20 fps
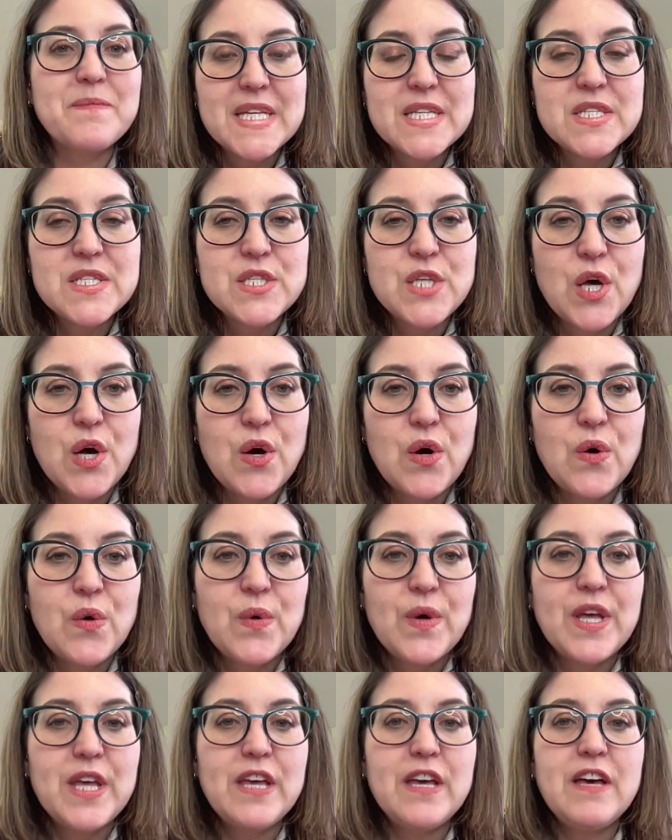
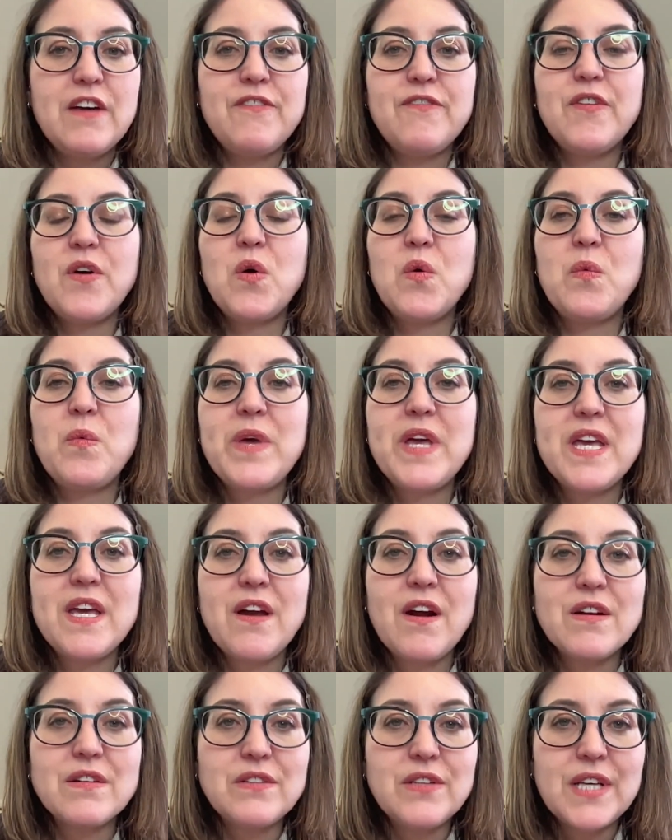So if we
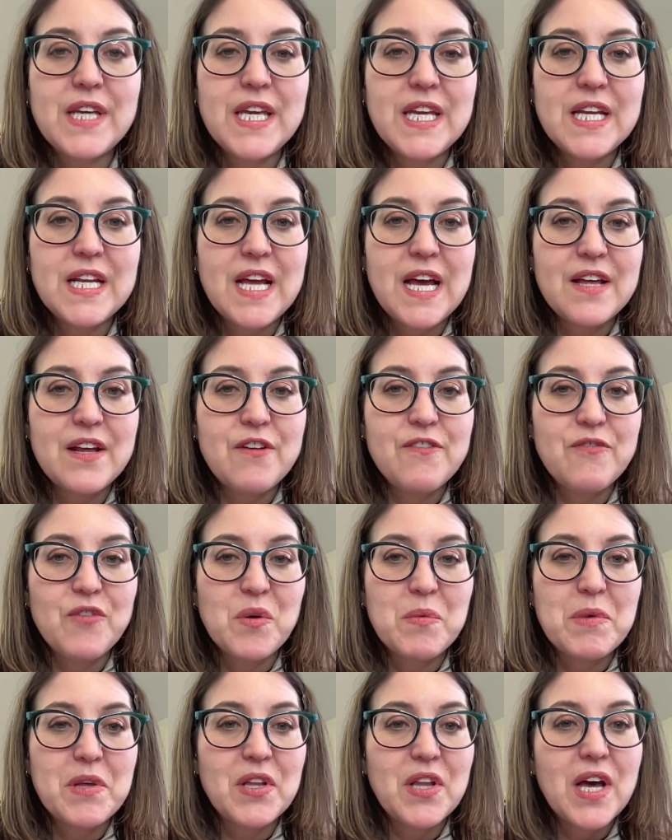are looking at a
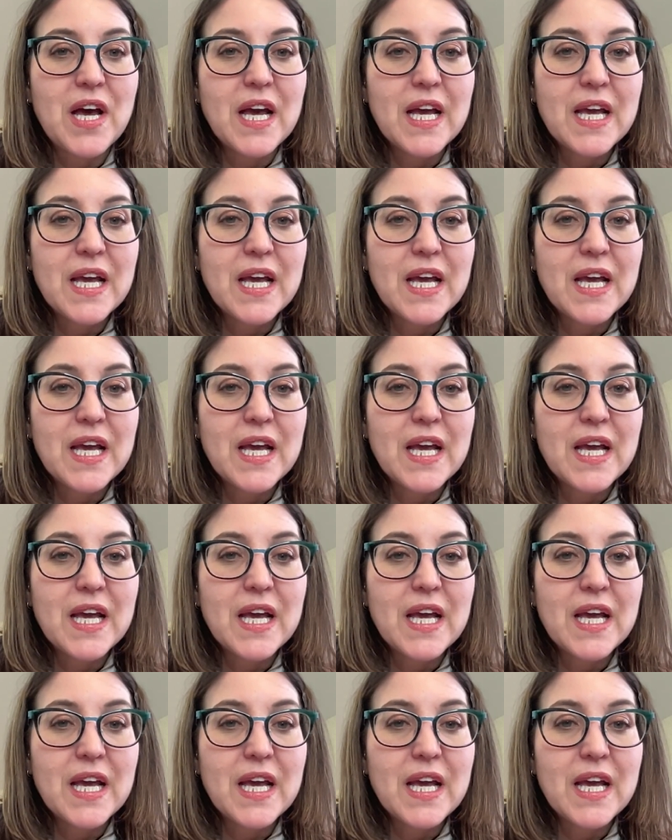formula